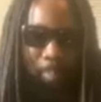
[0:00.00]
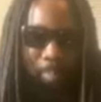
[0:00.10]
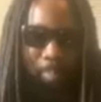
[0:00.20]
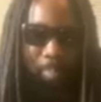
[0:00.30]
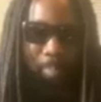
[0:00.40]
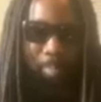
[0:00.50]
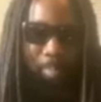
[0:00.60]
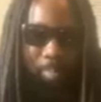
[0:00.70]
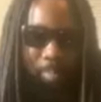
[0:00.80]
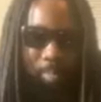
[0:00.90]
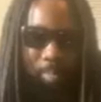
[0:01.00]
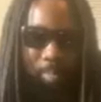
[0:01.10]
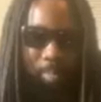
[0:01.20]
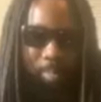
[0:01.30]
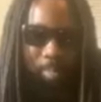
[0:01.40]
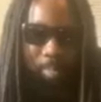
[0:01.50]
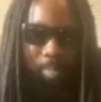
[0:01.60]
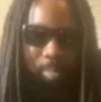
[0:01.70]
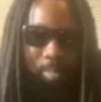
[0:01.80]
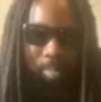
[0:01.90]

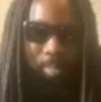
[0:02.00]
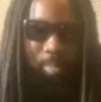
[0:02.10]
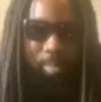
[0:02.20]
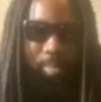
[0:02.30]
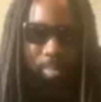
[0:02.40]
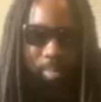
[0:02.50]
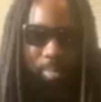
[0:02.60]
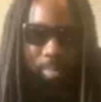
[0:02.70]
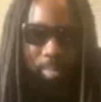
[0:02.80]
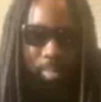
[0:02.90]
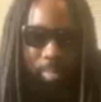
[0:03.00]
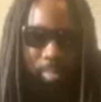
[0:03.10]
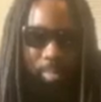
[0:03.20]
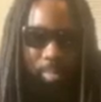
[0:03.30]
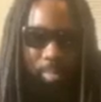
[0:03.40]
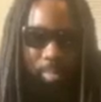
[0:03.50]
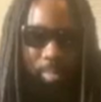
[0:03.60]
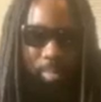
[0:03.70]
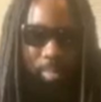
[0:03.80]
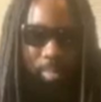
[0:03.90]

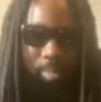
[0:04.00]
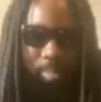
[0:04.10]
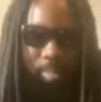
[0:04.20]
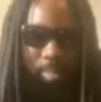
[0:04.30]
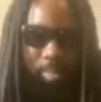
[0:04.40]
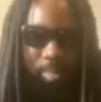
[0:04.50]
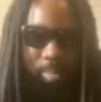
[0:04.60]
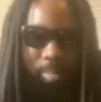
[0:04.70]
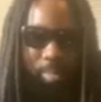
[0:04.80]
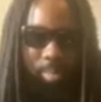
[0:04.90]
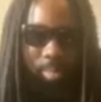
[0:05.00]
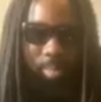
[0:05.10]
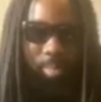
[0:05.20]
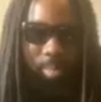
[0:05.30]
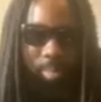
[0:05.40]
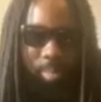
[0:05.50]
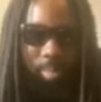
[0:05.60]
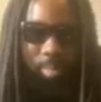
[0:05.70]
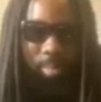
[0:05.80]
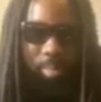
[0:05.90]

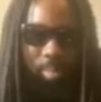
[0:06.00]
The person shown says nothing.